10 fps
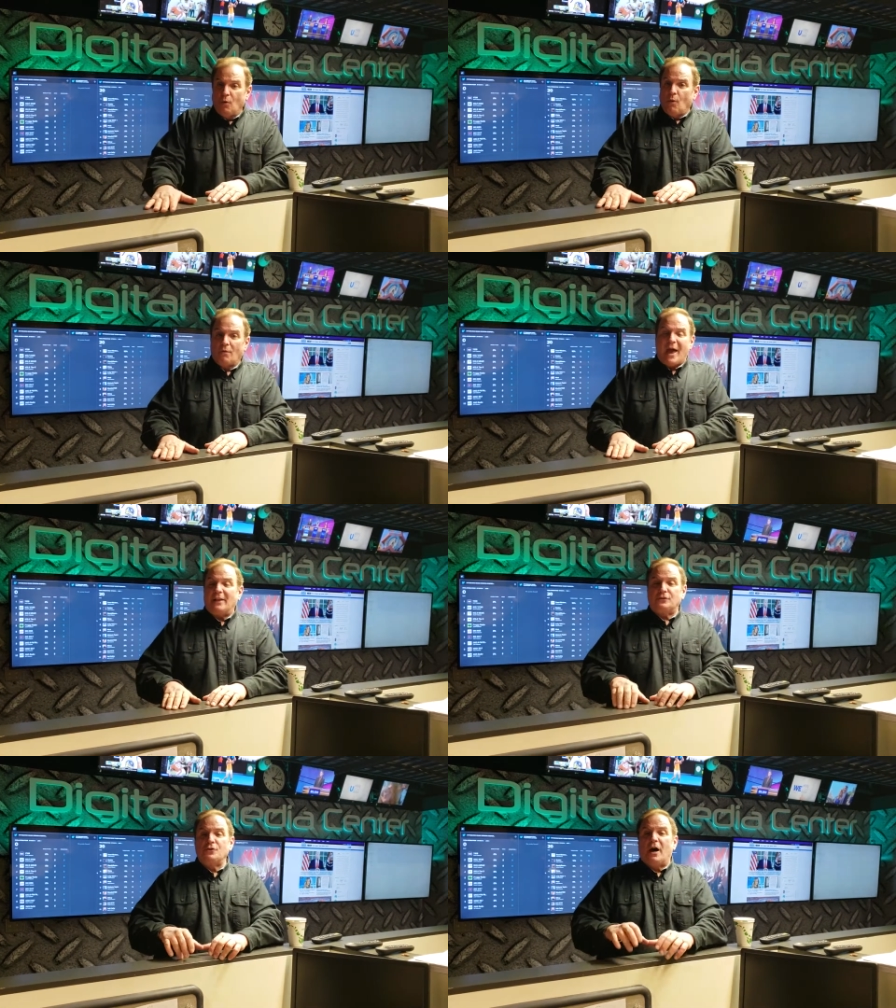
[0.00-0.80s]
Well,
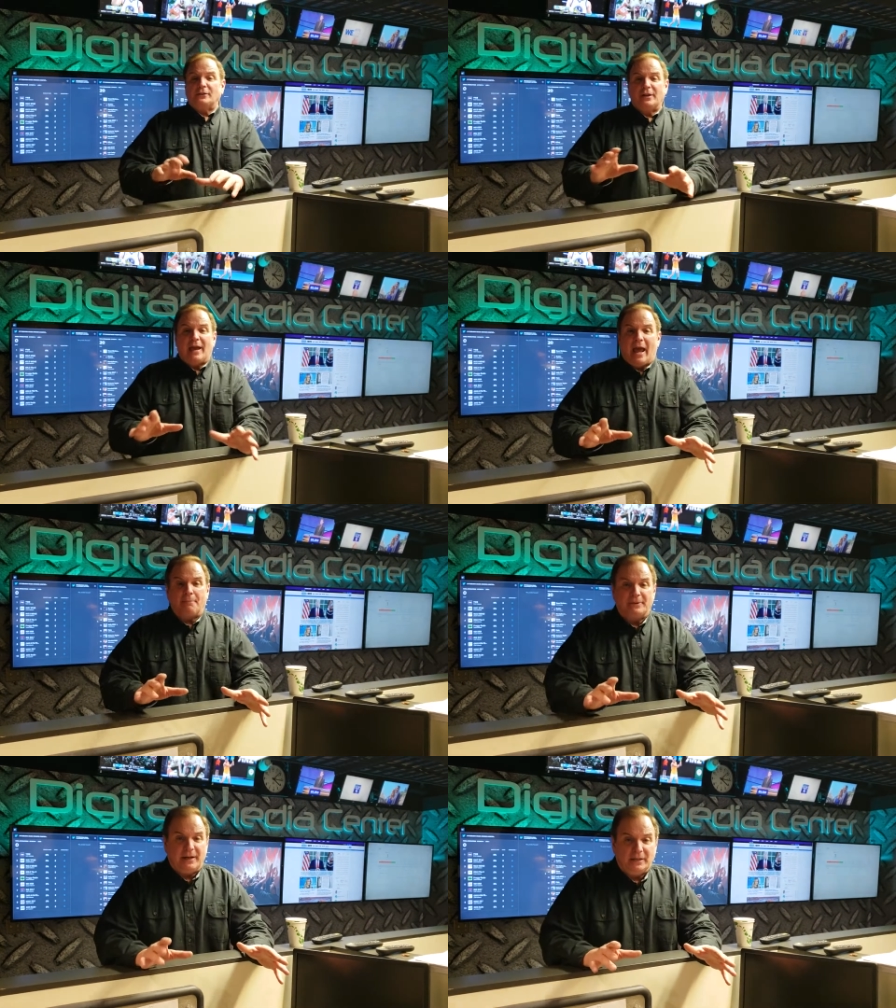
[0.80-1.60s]
that's not going to
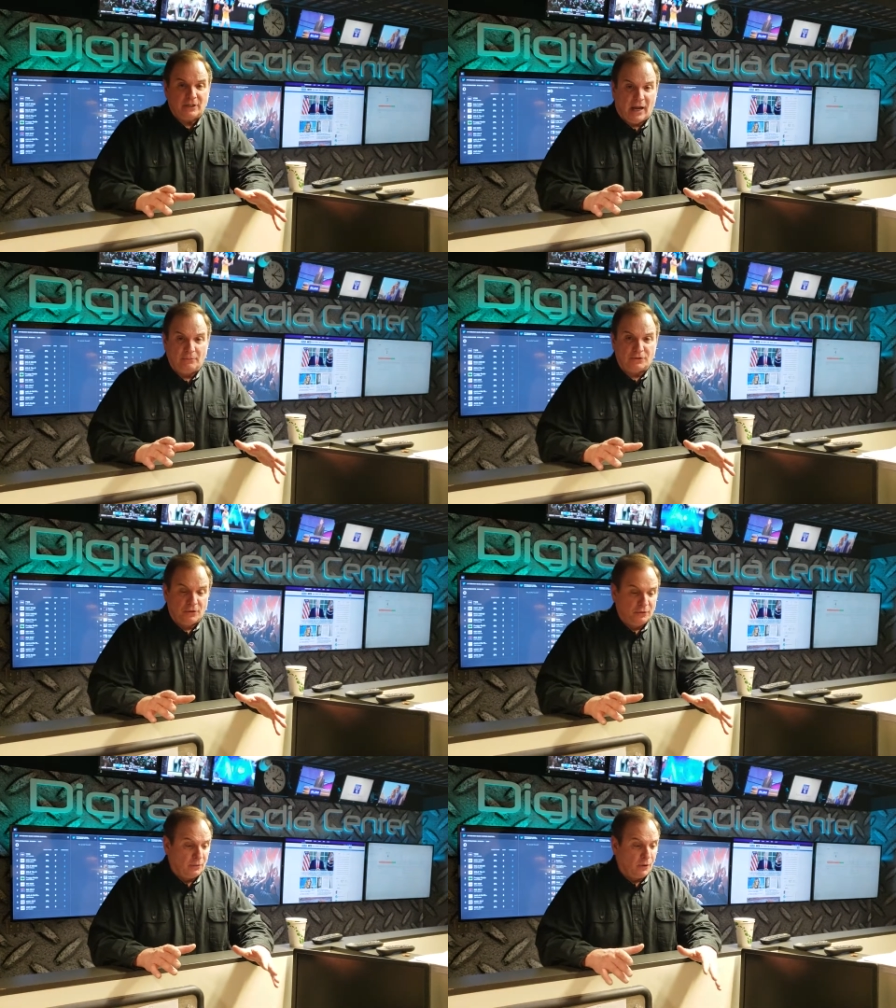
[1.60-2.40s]
happen anytime
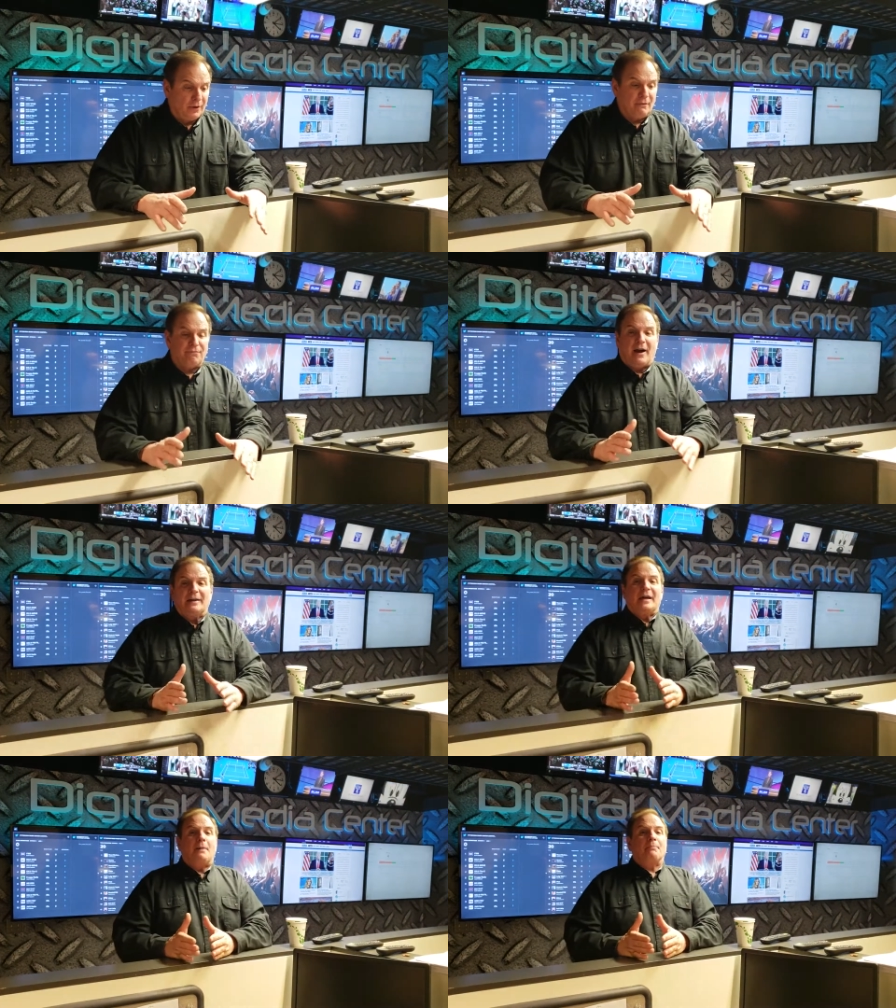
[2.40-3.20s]
soon, and we're going to
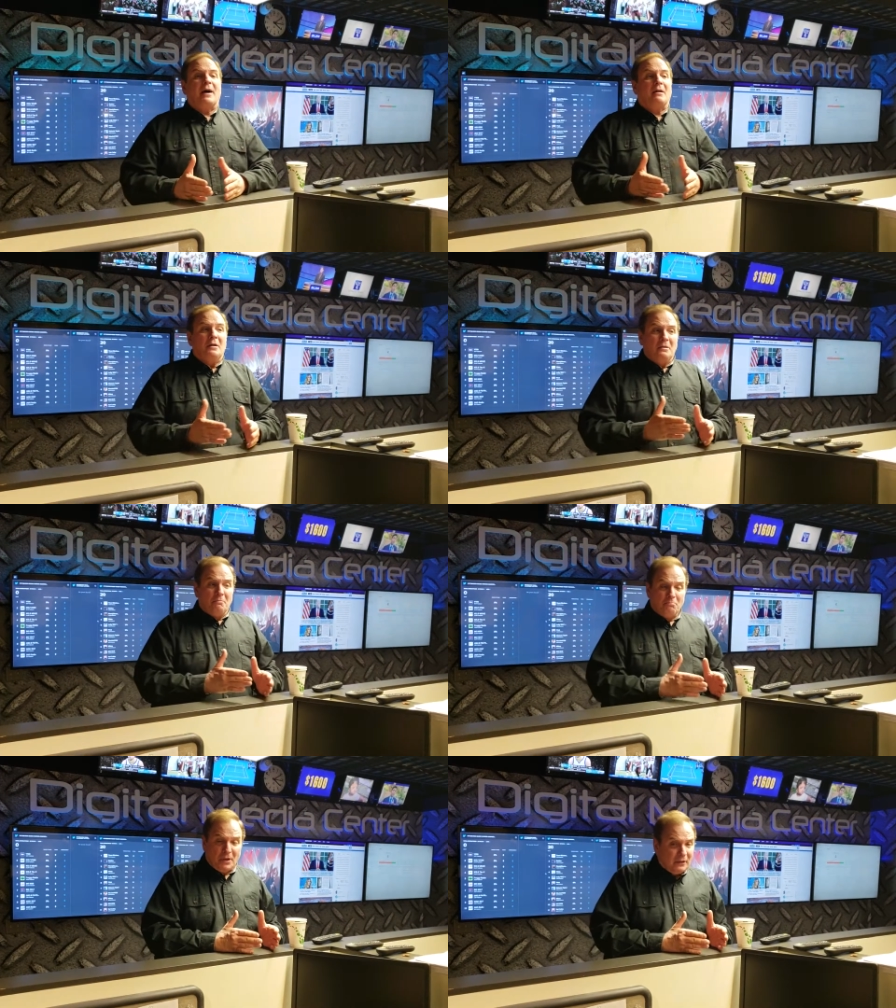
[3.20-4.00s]
find out by
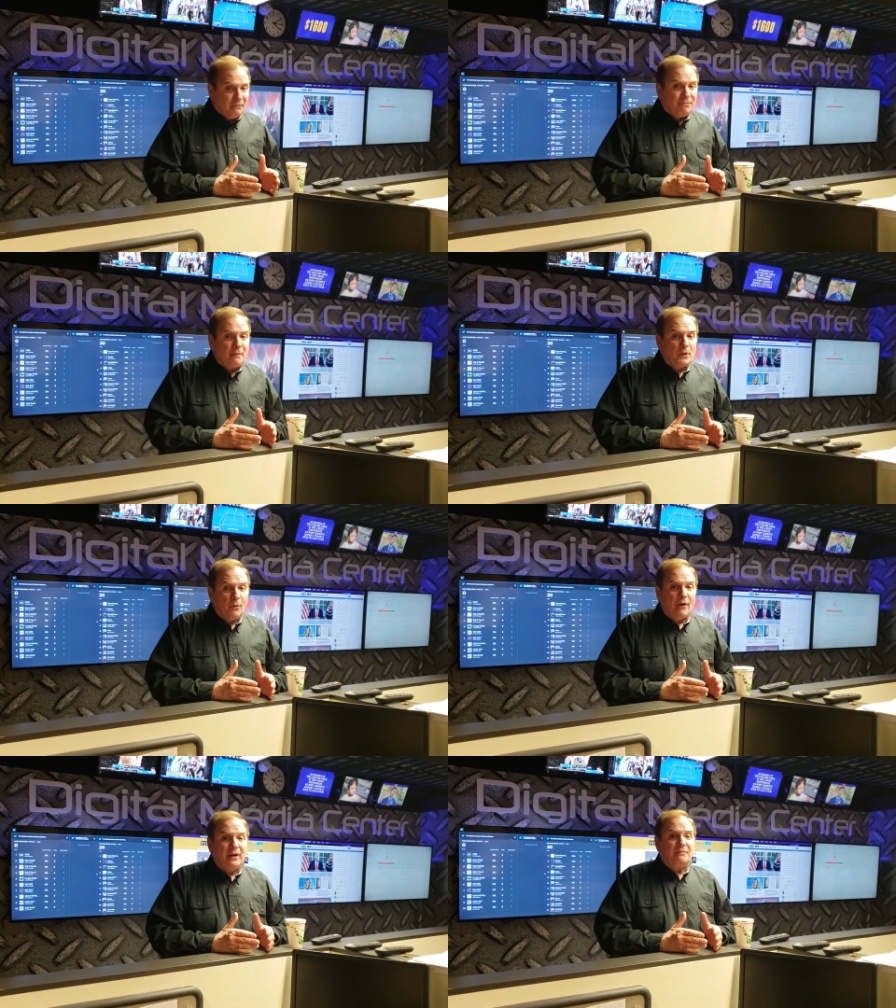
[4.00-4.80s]
middle of
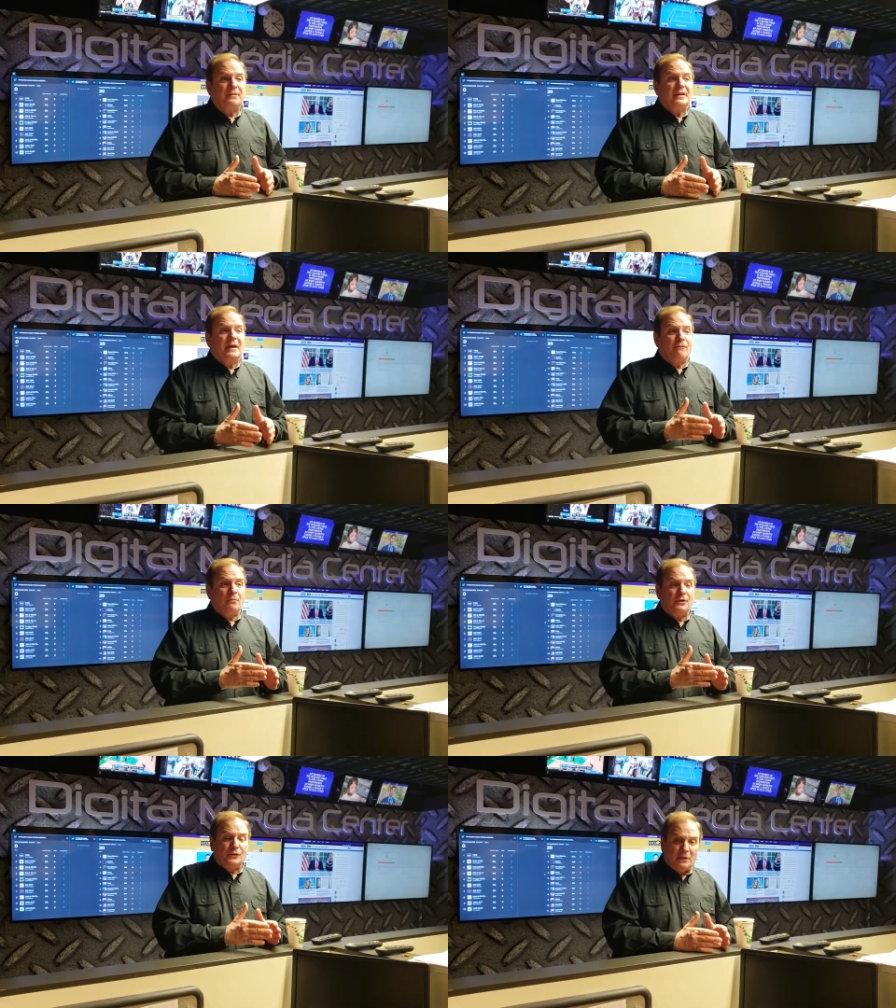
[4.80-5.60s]
February if the
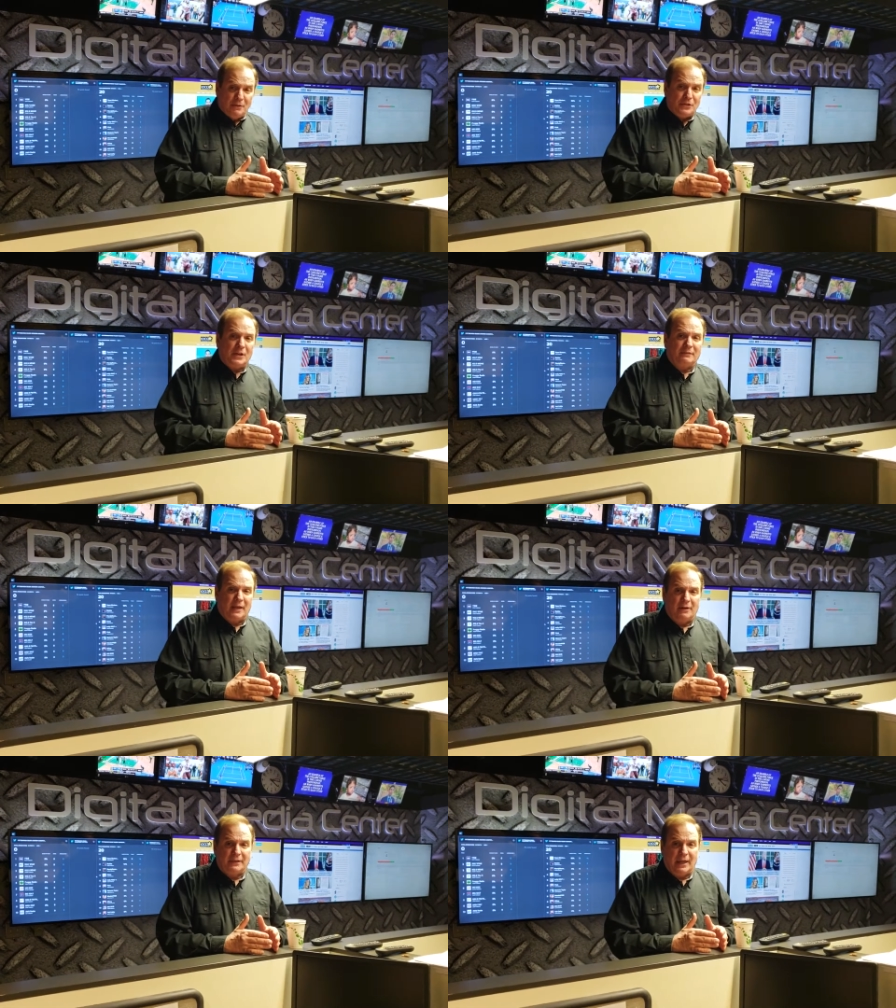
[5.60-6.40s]
government is going to be shut
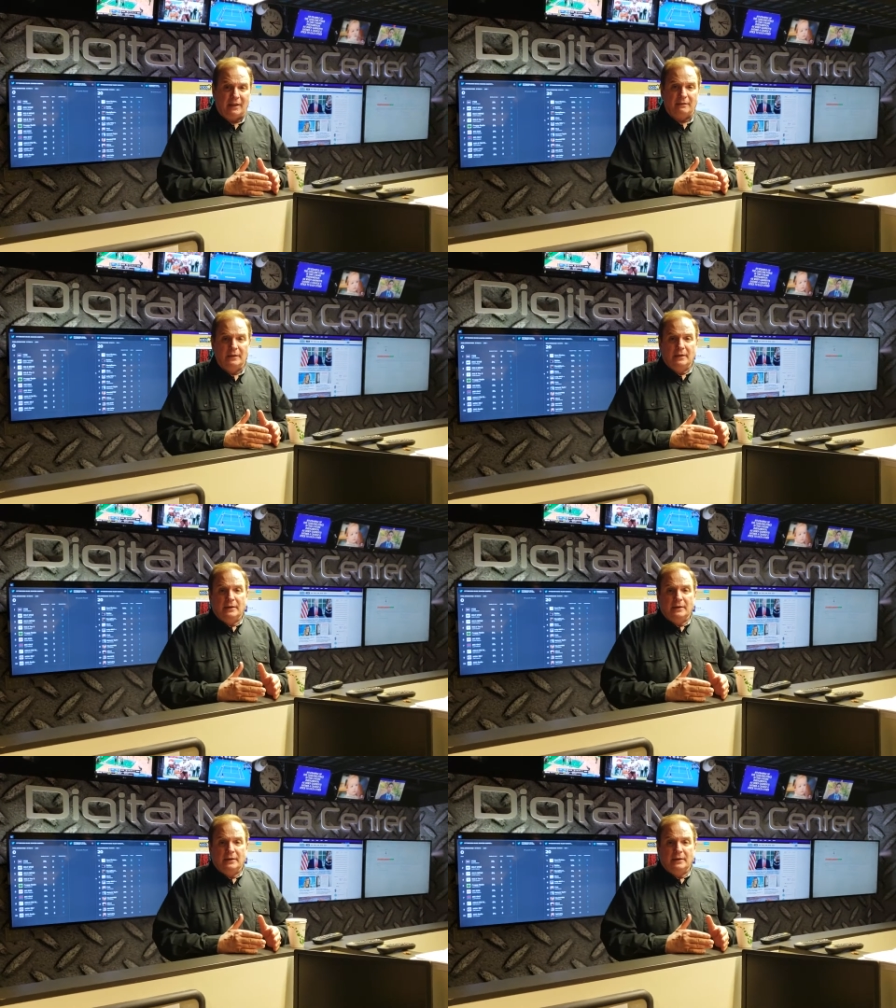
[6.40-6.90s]
down again.